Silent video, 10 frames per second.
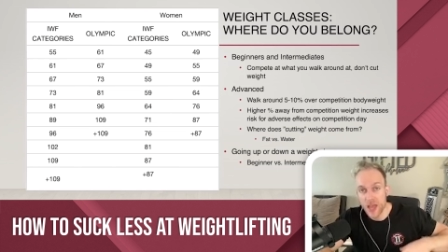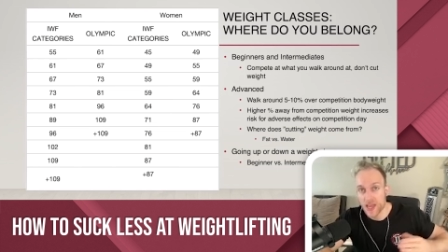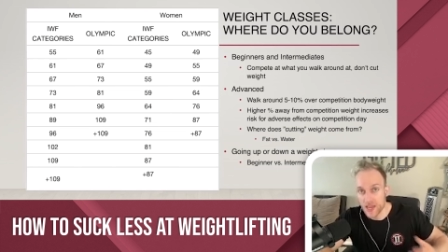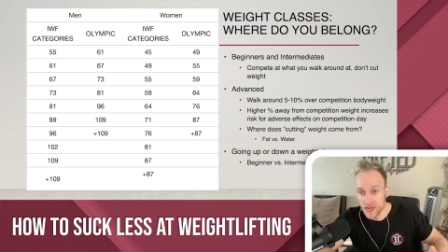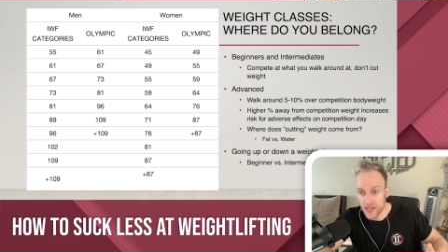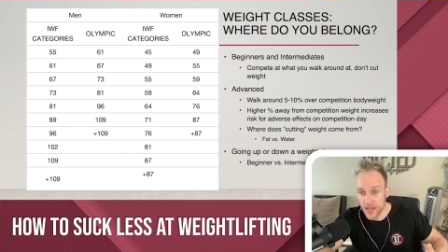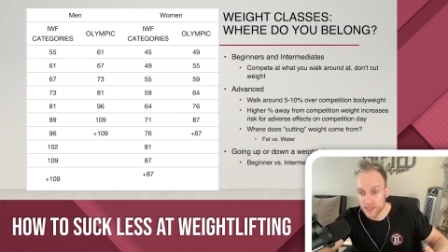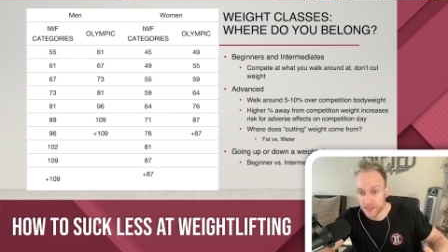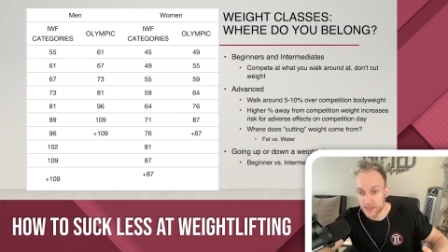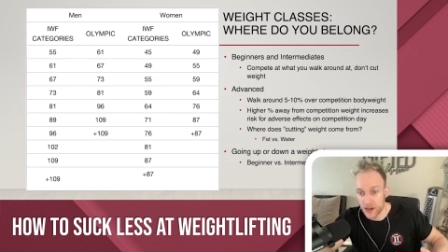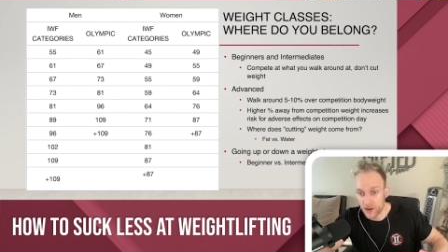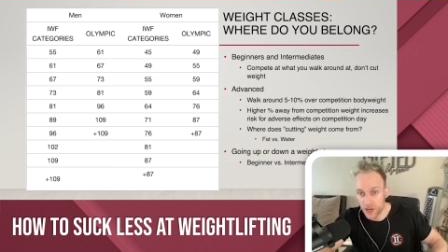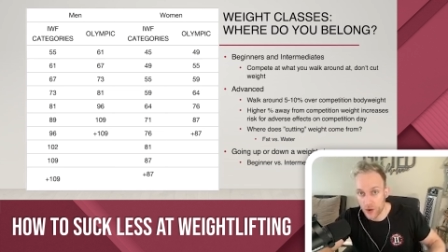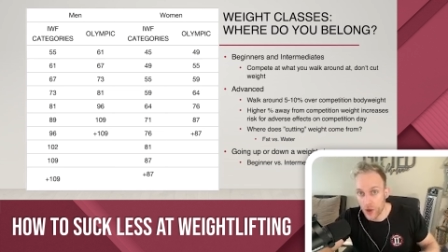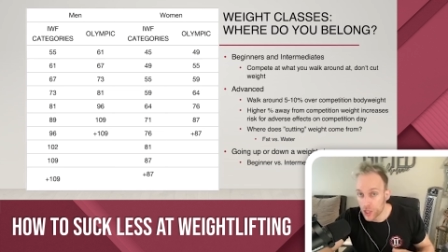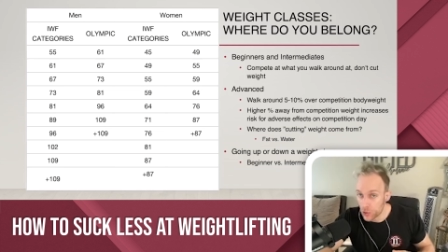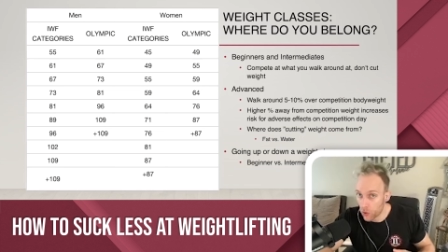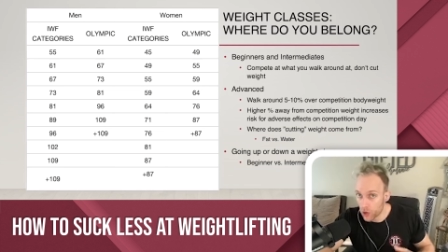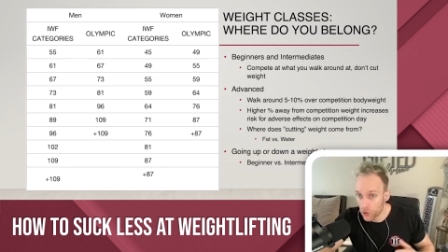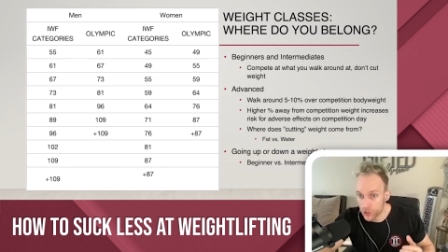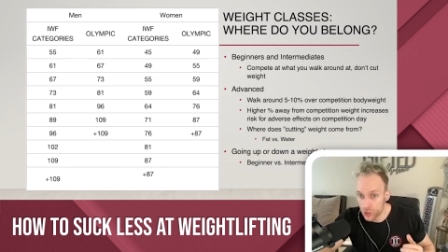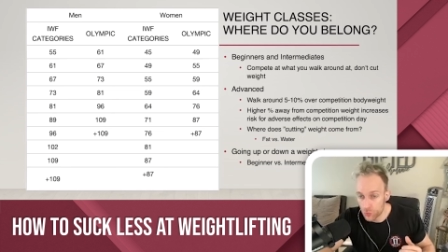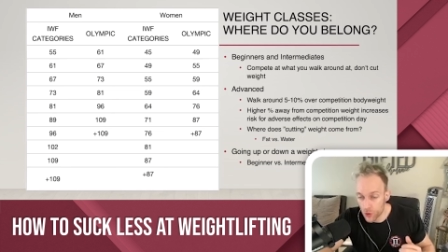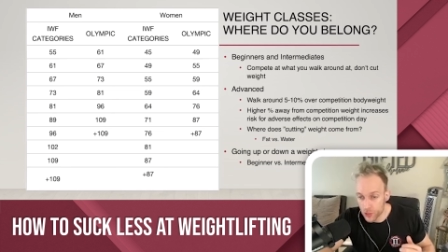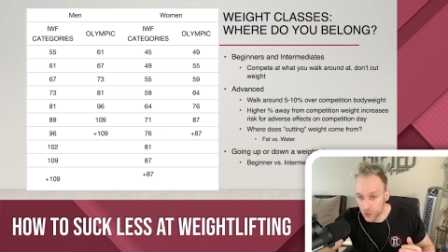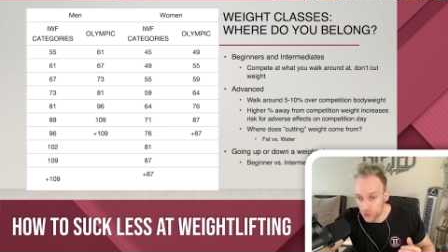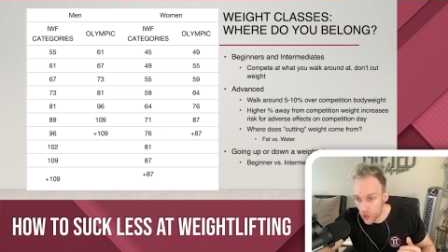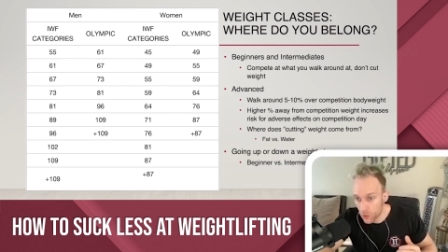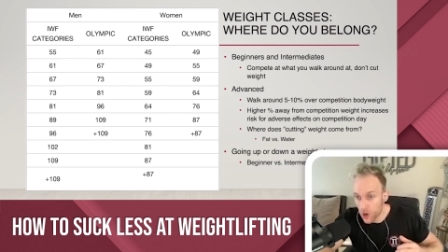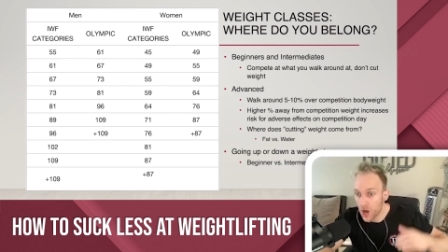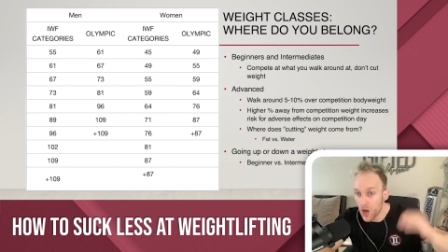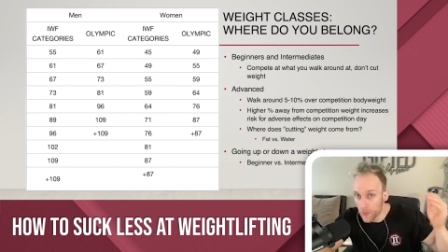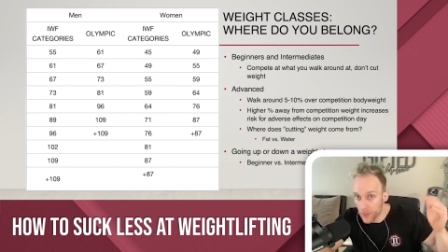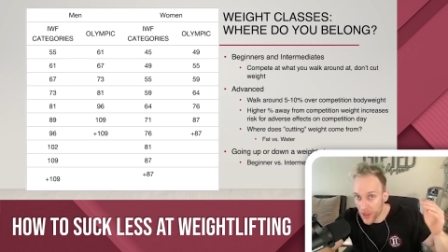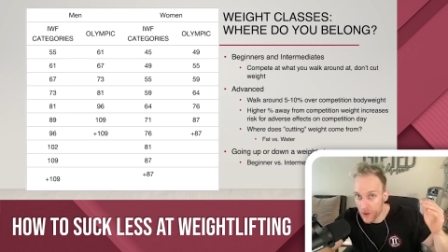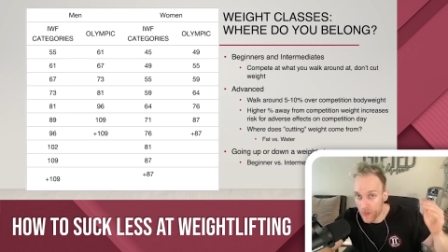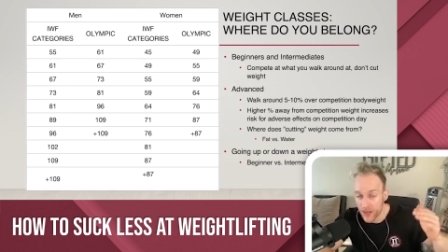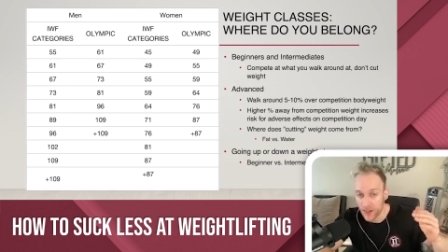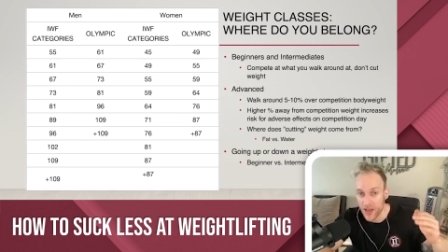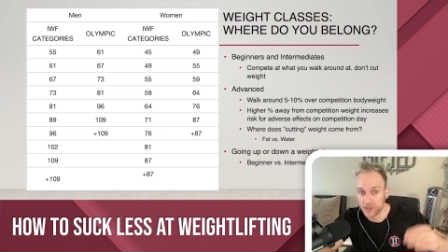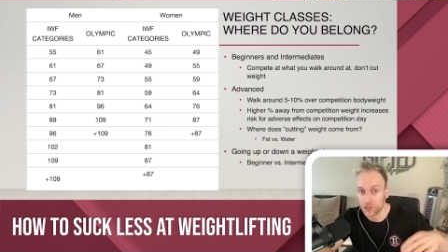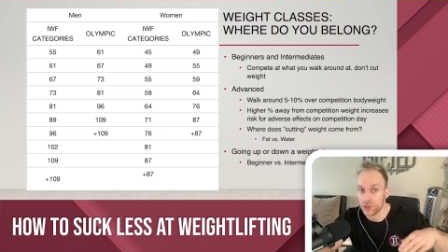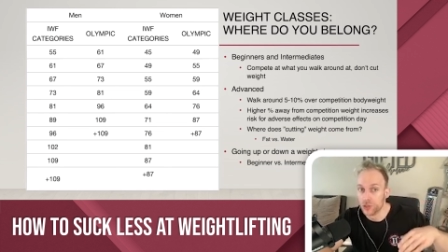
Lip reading: In that scenario, you are going to want to go up a weight class.